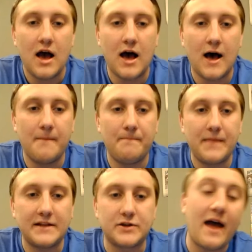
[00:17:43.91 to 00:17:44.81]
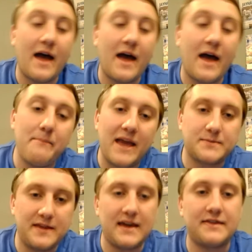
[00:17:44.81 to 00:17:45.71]
And so that makes me
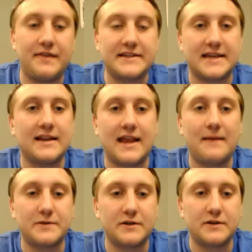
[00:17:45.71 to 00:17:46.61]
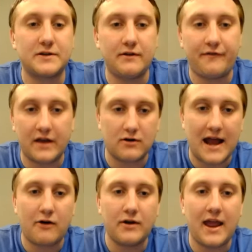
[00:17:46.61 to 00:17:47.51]
think that this kid can absolutely figure it
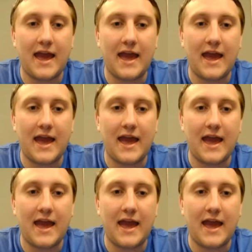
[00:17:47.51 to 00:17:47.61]
out